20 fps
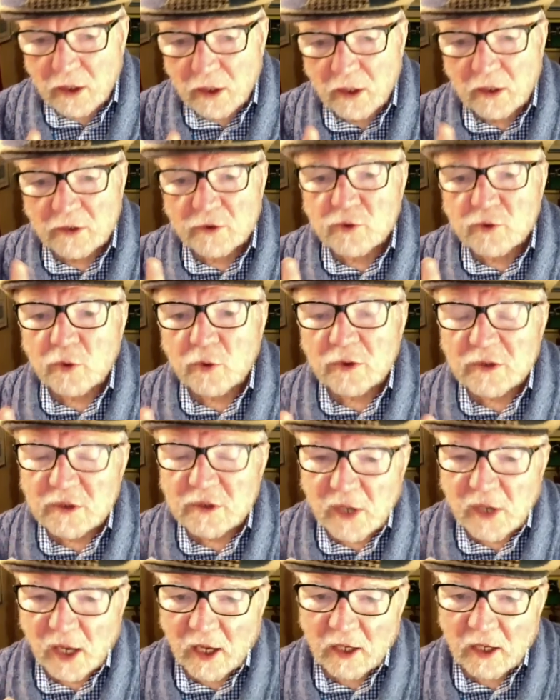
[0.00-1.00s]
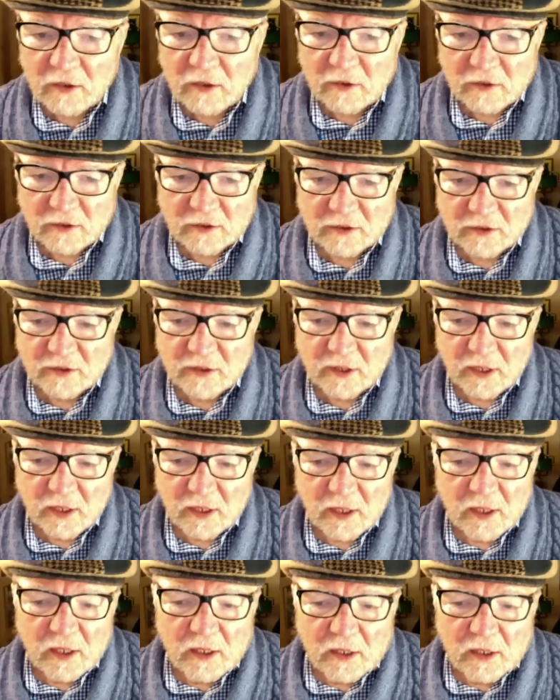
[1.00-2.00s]
uh, George Daniels.
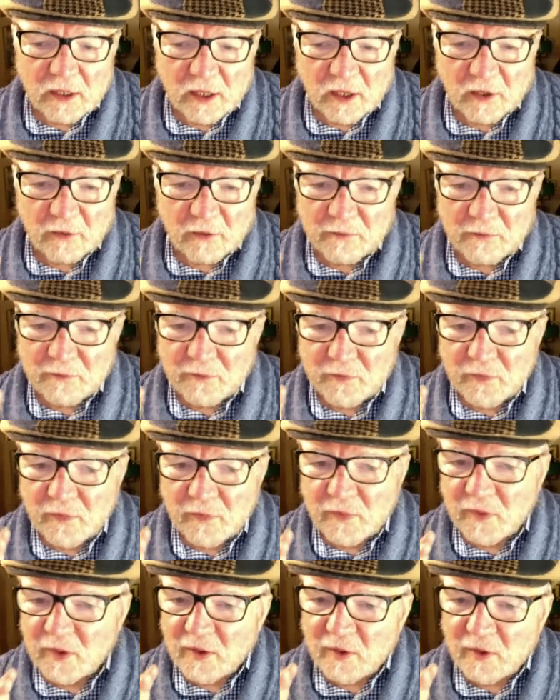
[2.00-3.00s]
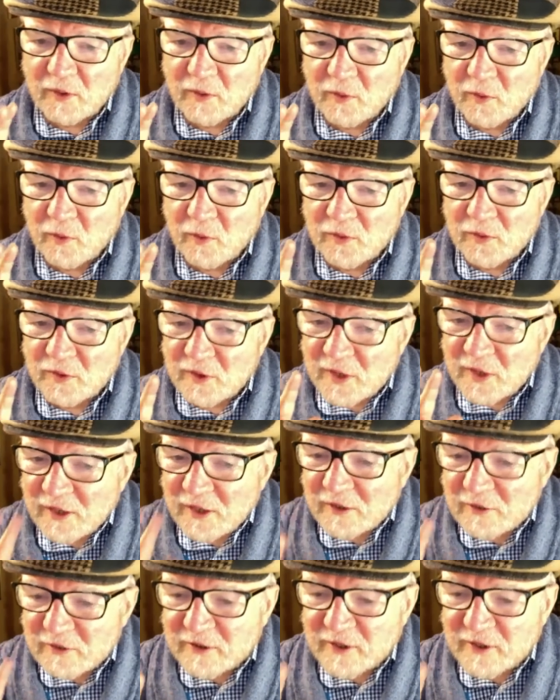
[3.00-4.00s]
Now, the
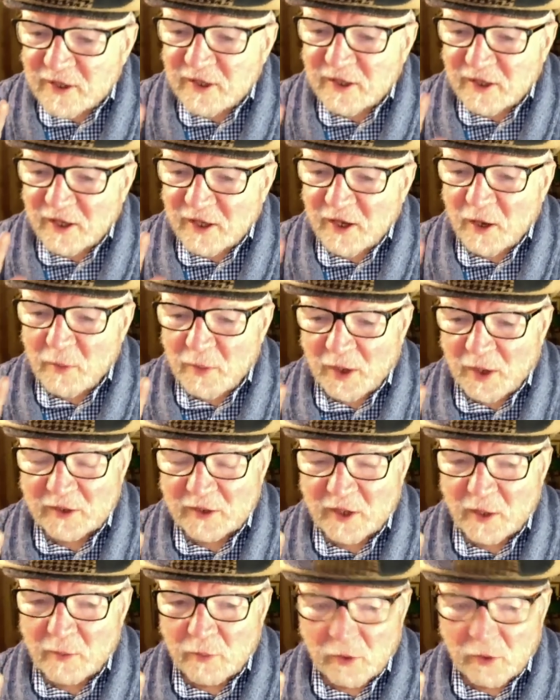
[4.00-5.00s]
interesting thing about that